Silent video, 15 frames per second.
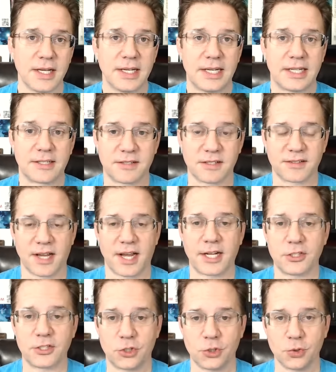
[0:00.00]
It is
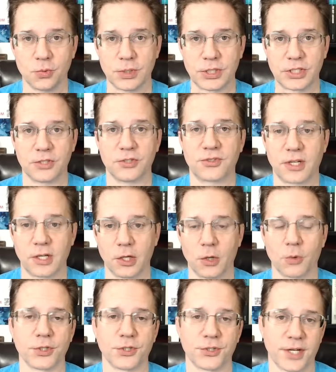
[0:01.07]
designed to reduce and
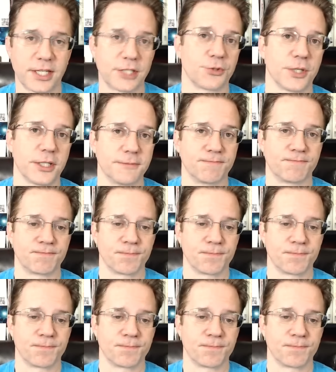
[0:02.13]
lower your nitrate.